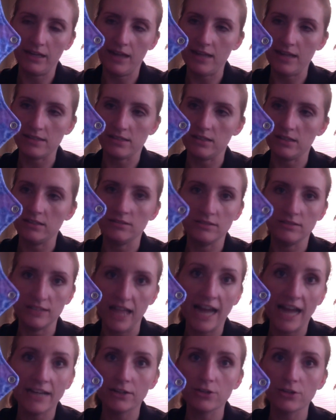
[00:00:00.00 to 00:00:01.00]
a
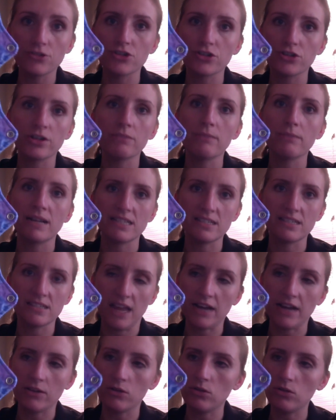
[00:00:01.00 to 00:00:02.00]
liner during my
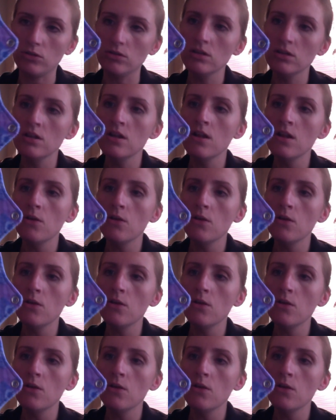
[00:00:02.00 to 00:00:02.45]
cycle